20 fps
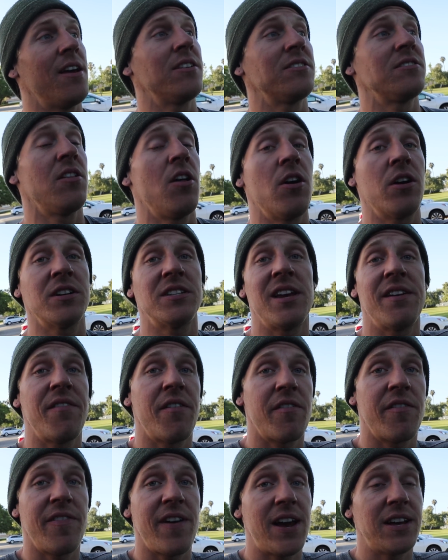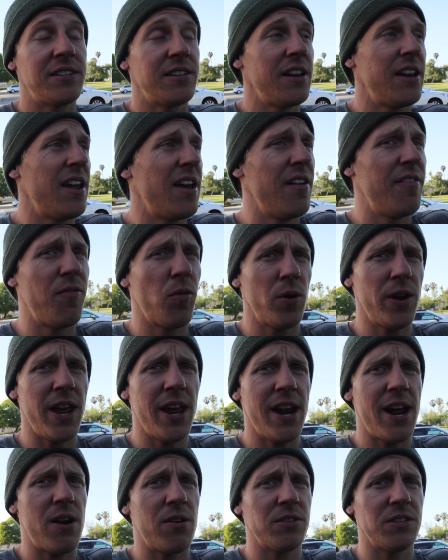was the longest I've ever fasted.
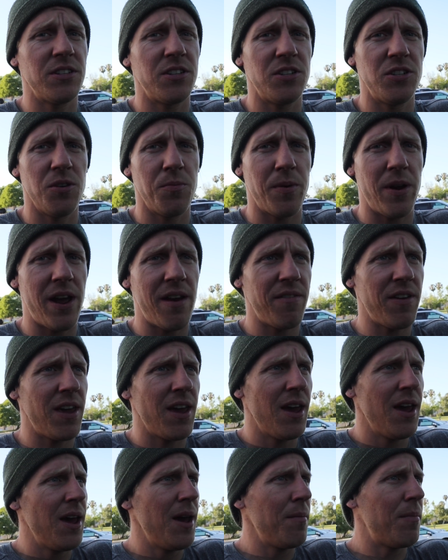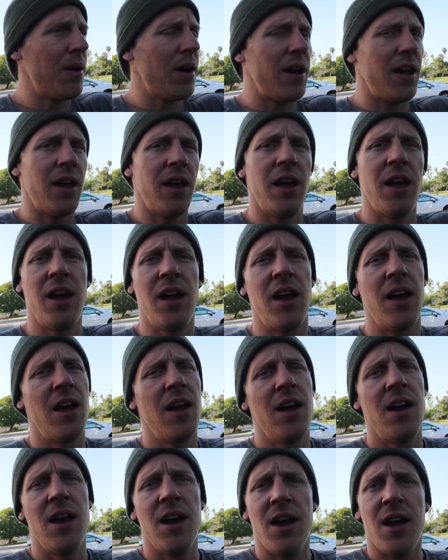forty-eight hours is super heavy, but
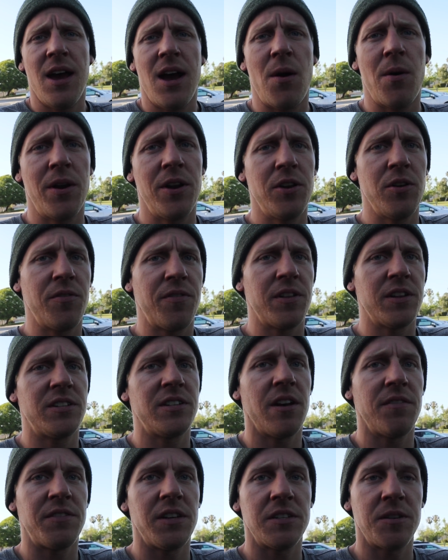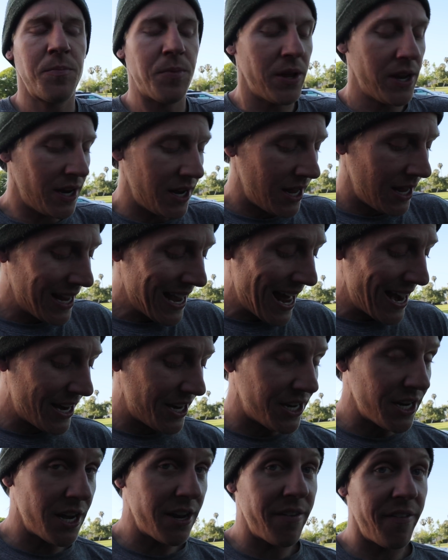I want to do it for the self-discipline. Got it
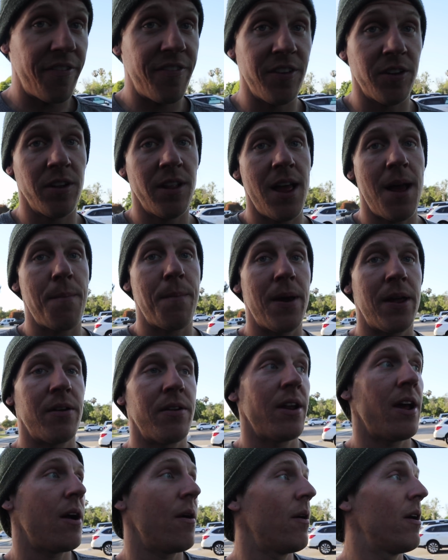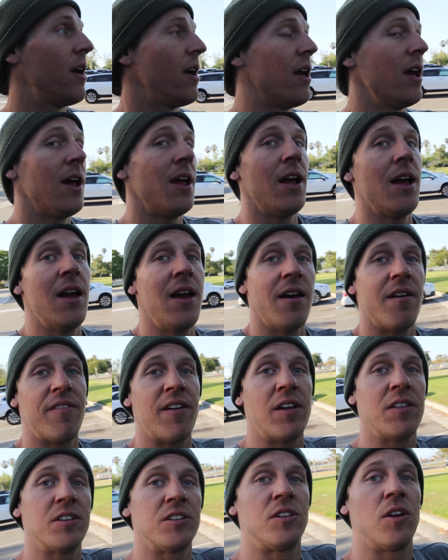done, feeling a lot better now.
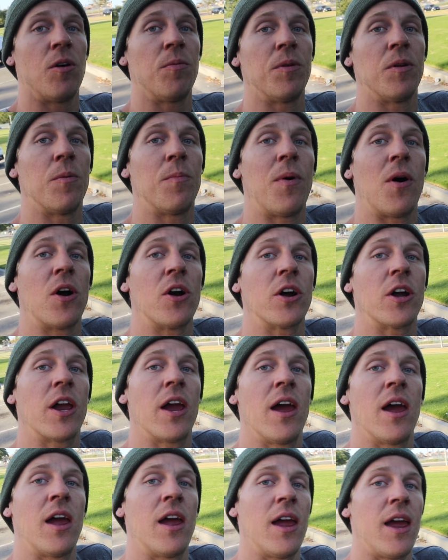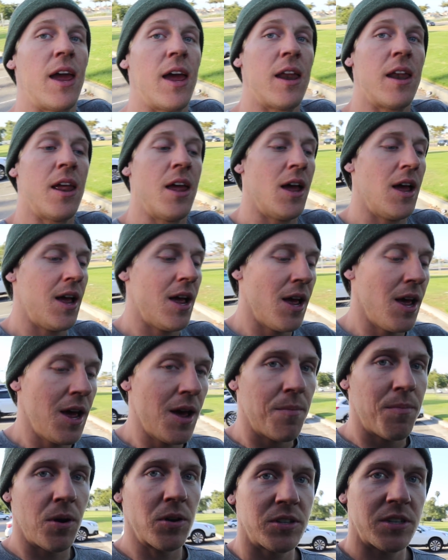Found this dope little park and
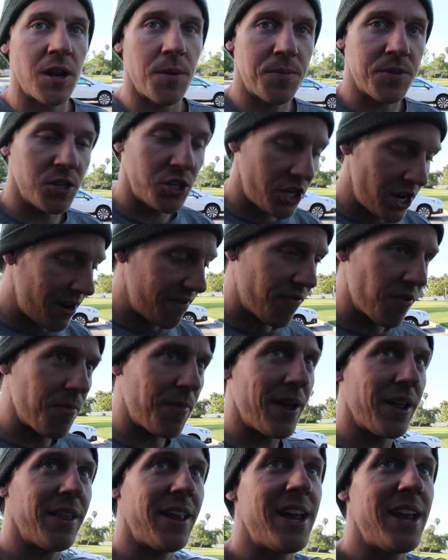posted up in the shade for a bit,